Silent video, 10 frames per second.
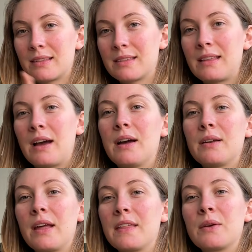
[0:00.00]
that
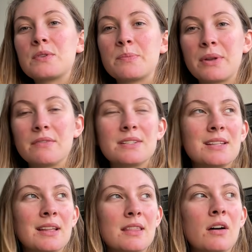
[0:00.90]
I think was a bit of a
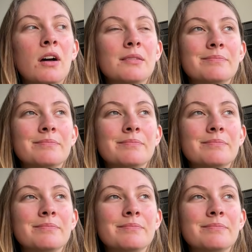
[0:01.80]
silly thought.